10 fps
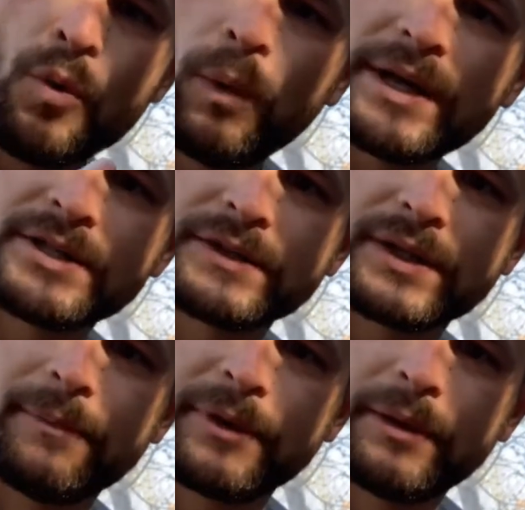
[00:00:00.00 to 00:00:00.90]
Wedges
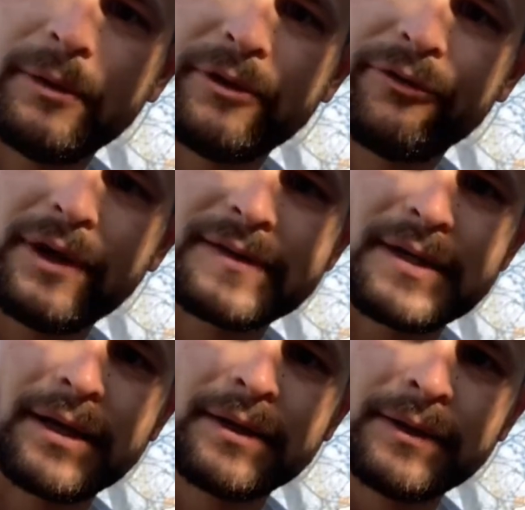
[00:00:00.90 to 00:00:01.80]
can be a little bit
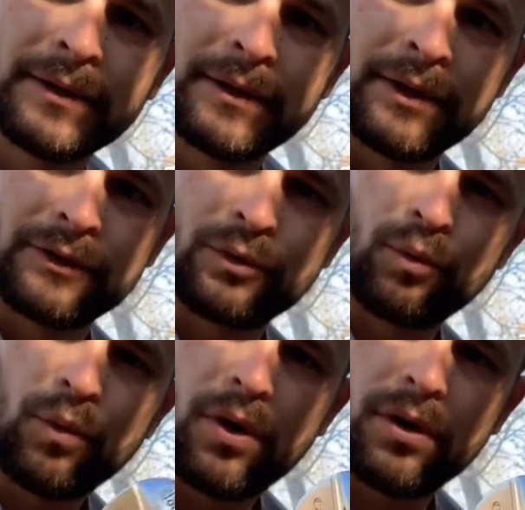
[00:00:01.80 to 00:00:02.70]
fatter. So
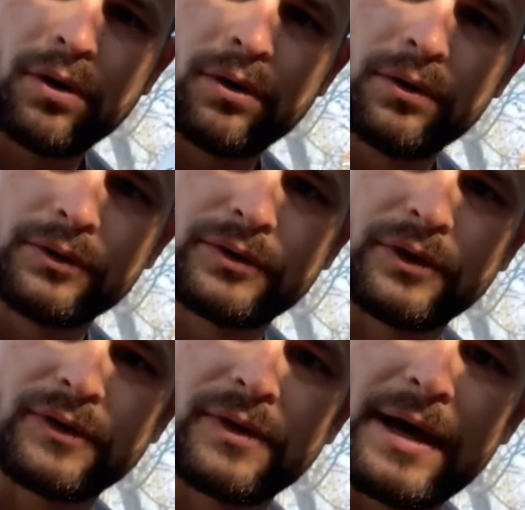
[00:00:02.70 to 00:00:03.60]
what
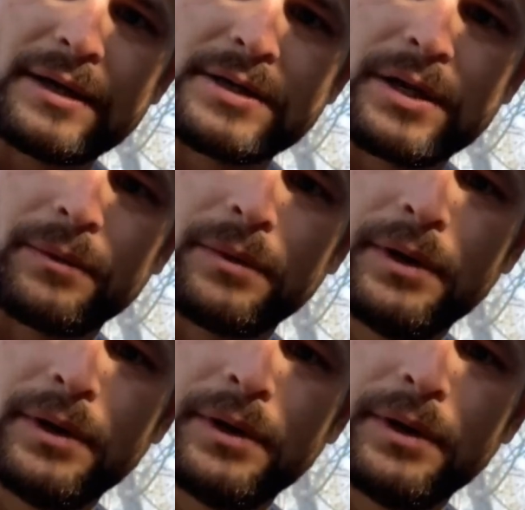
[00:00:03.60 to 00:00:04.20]
does that do?